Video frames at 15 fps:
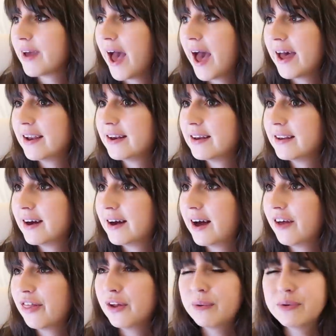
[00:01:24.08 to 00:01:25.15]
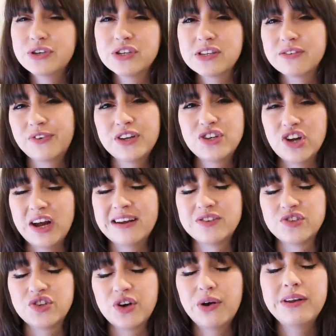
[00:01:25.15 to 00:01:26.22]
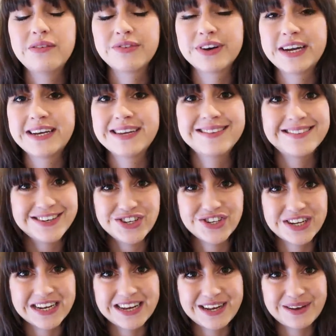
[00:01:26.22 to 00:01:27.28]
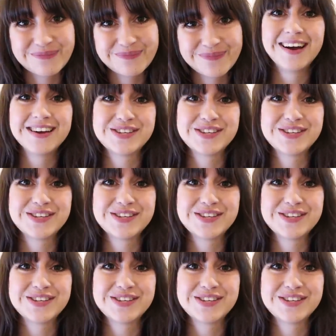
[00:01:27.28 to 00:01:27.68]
And I thought it was just a fun challenge to only read digitally.